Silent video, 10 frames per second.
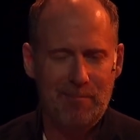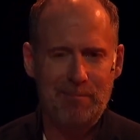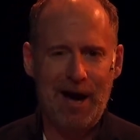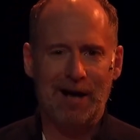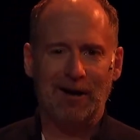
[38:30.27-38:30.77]

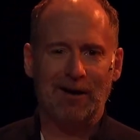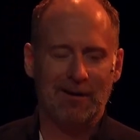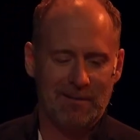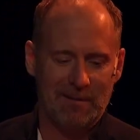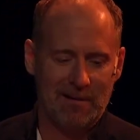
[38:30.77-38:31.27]
"Belle,"
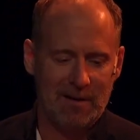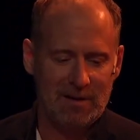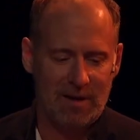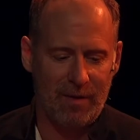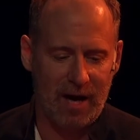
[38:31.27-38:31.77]

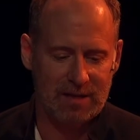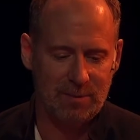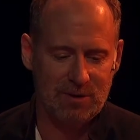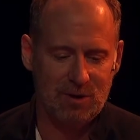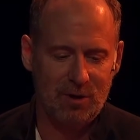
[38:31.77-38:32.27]
said the
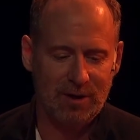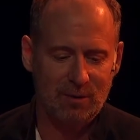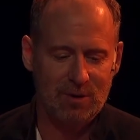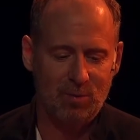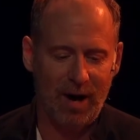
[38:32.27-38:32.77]
husband, turning
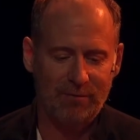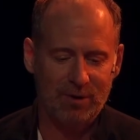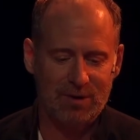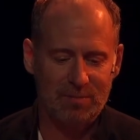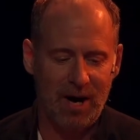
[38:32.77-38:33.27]
to his wife
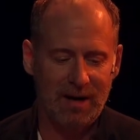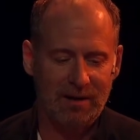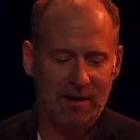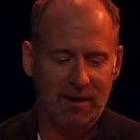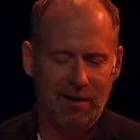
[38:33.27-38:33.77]
with a
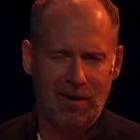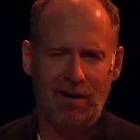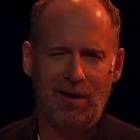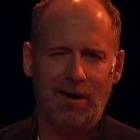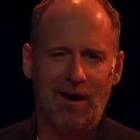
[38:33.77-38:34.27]
smile,
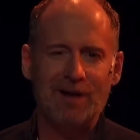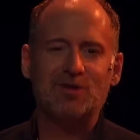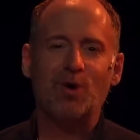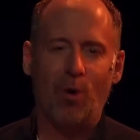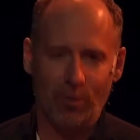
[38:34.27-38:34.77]
"I
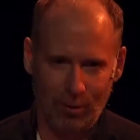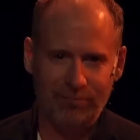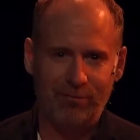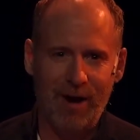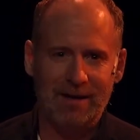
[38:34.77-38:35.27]
saw an
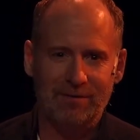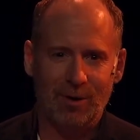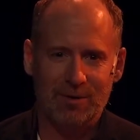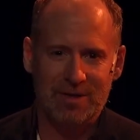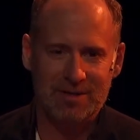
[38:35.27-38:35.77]
old friend of
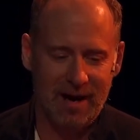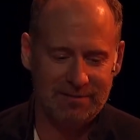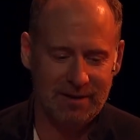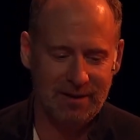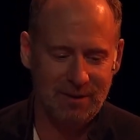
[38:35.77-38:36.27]
yours this
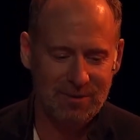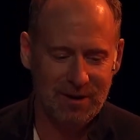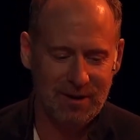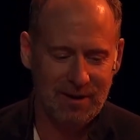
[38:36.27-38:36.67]
afternoon."